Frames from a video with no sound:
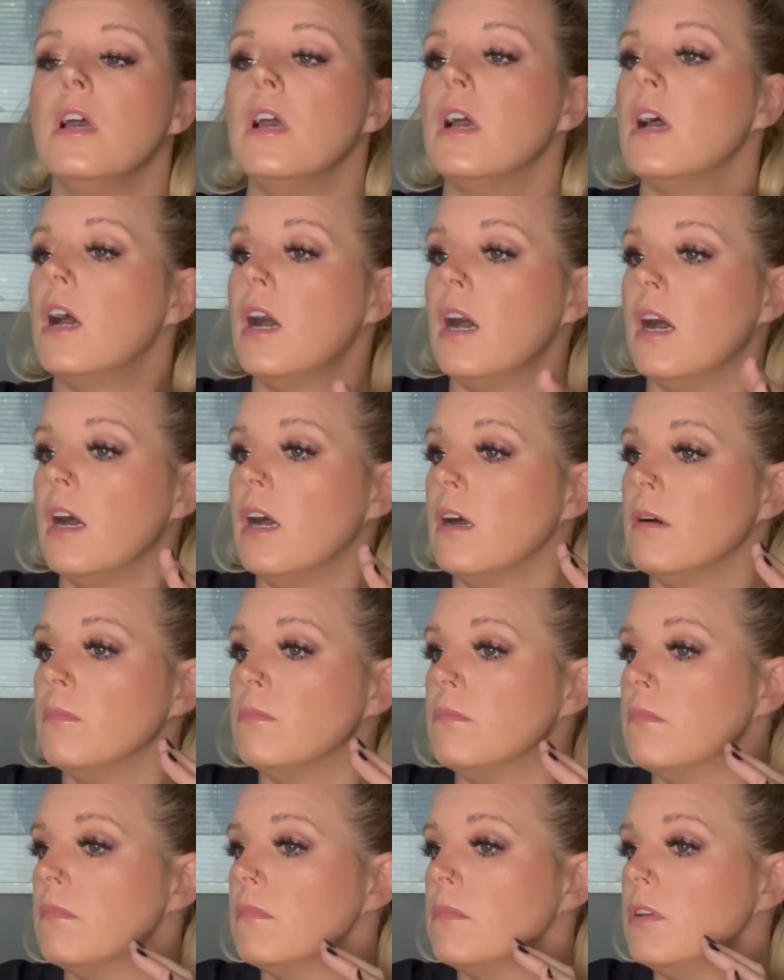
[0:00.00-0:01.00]

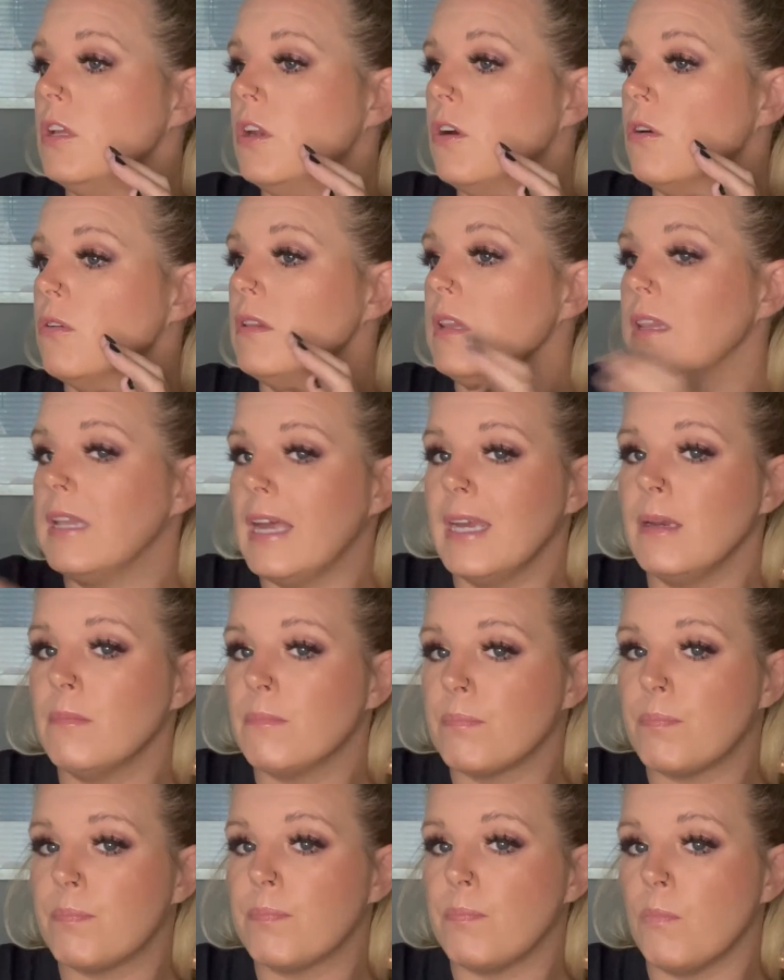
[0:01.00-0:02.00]
um, you know, light
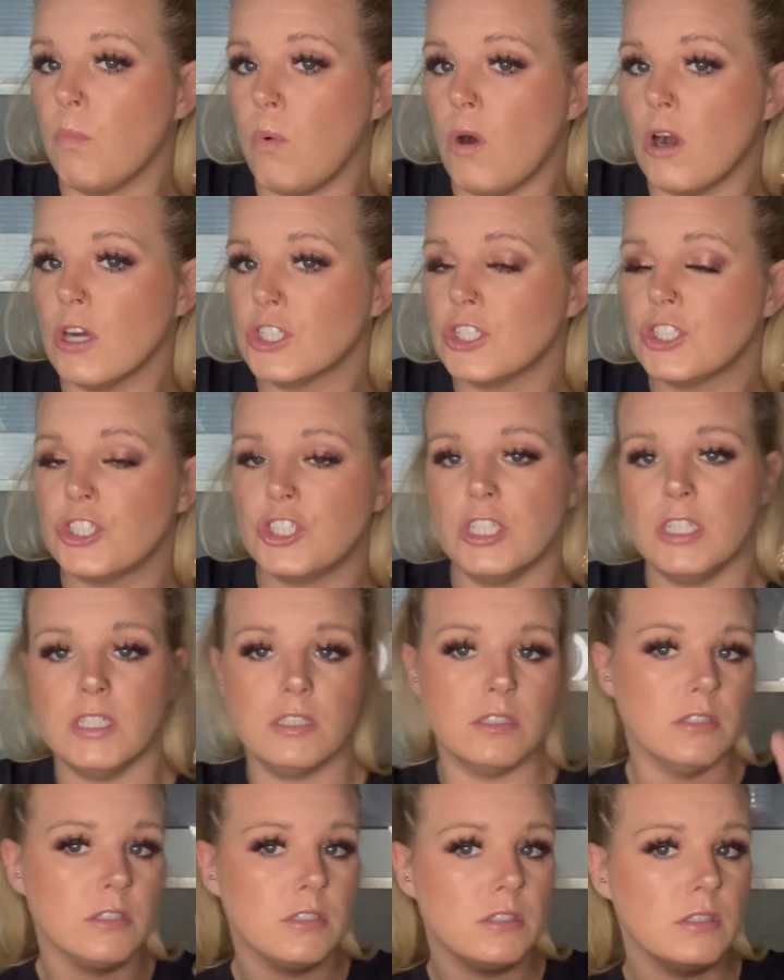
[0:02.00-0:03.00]
wash
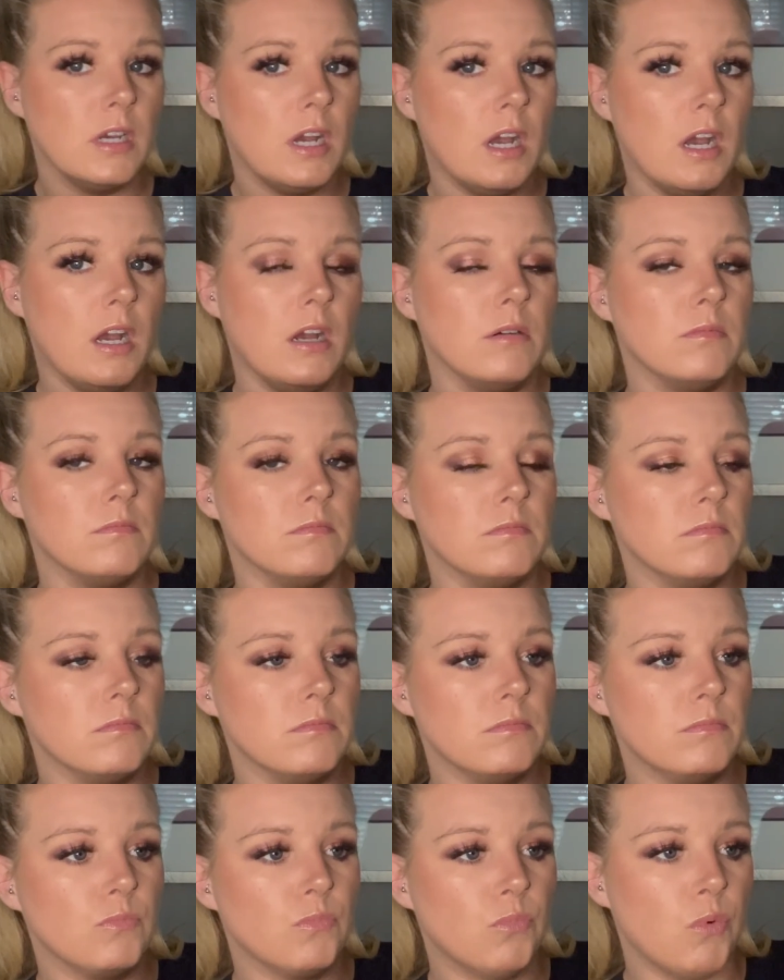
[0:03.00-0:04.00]
jeans, um,
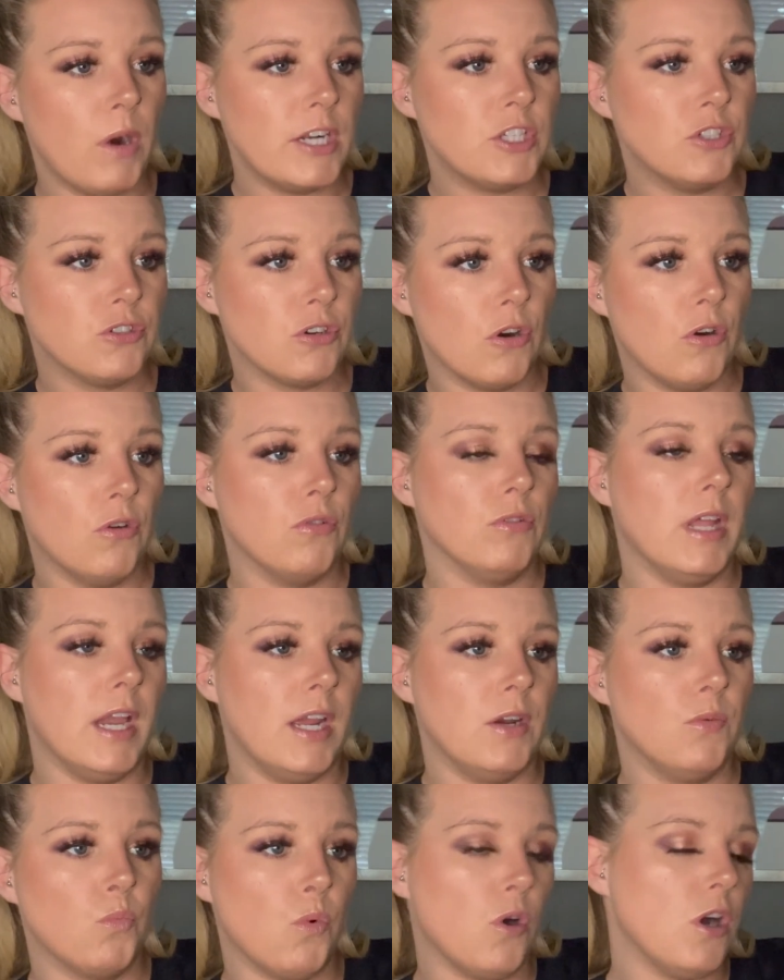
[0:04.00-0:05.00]
retro
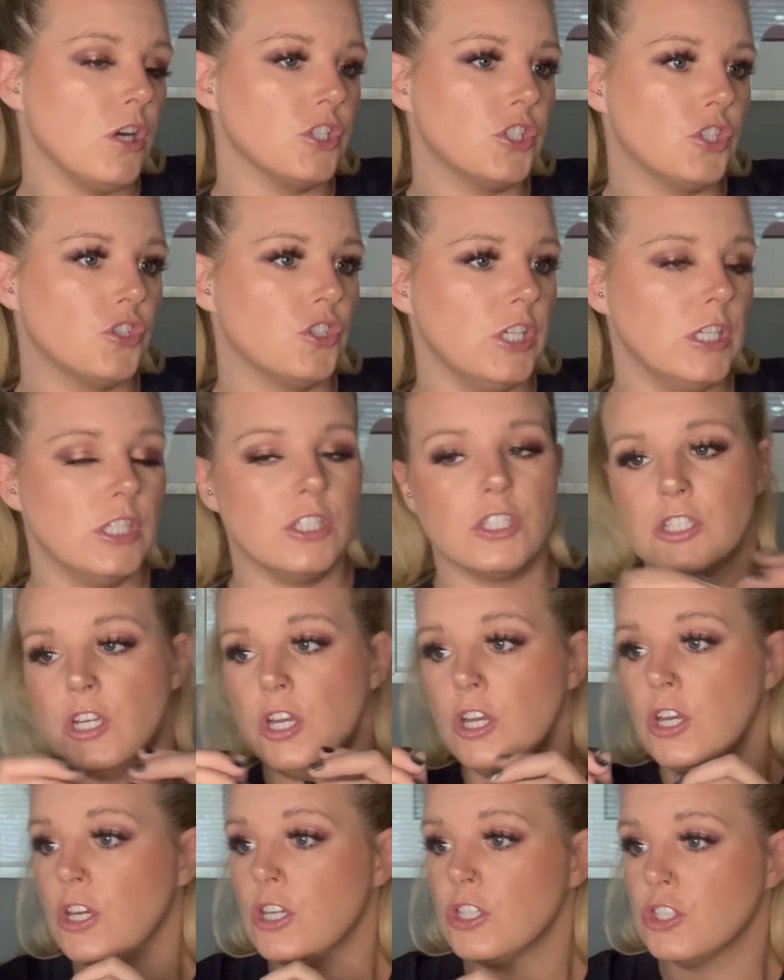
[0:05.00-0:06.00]
light wash jeans,
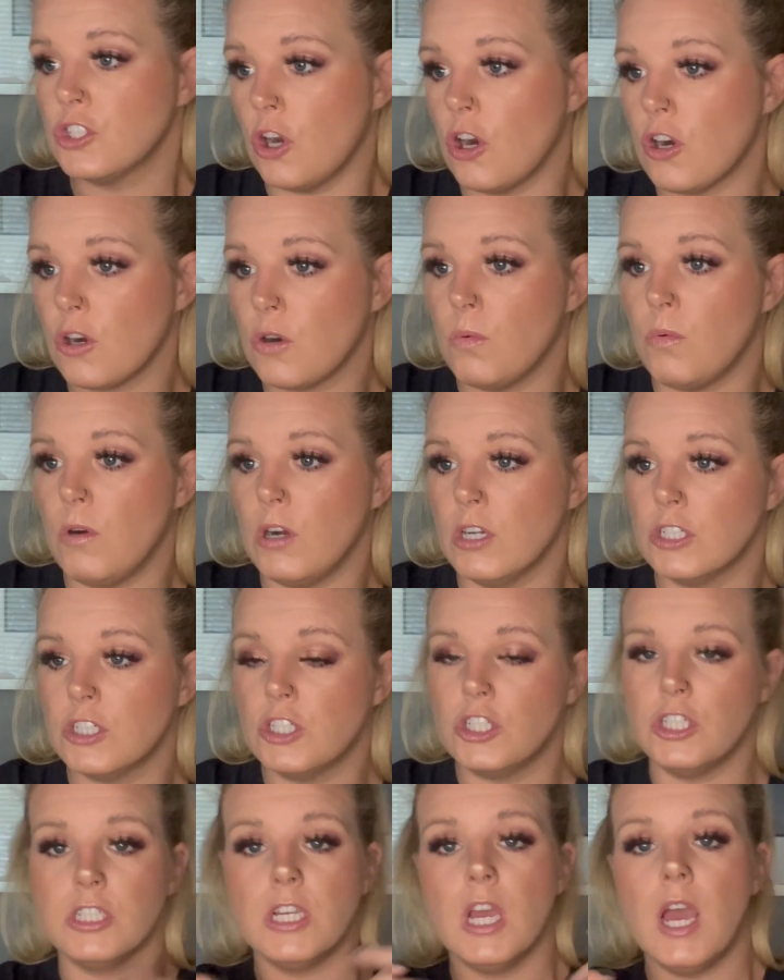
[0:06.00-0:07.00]
dark wash
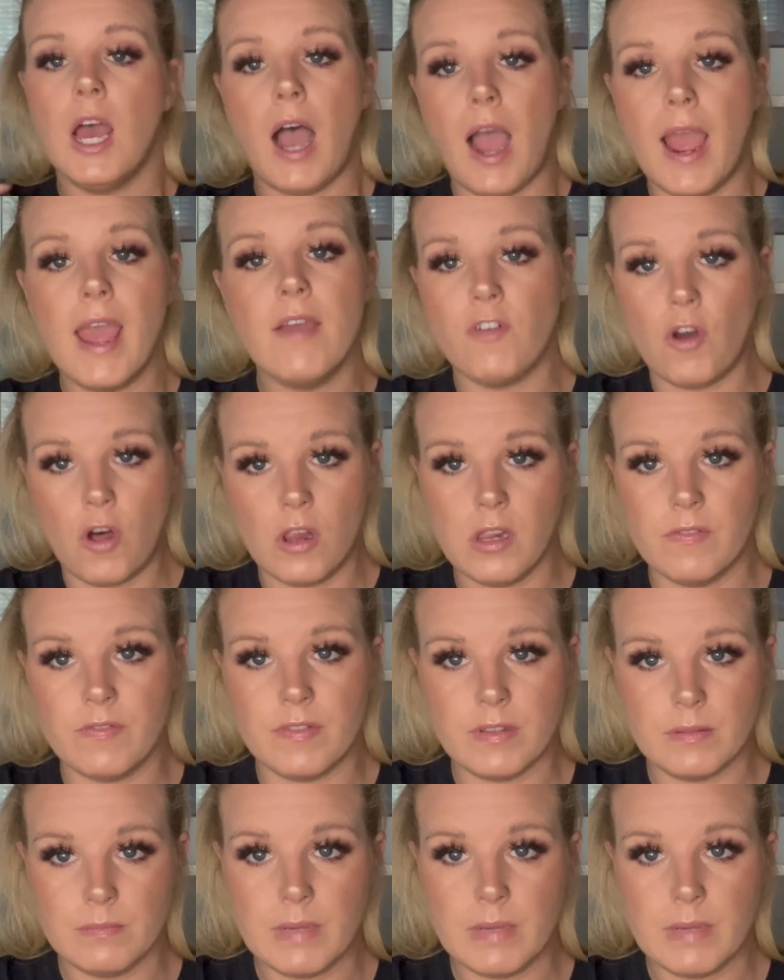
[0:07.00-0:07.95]
jeans. I have all of them.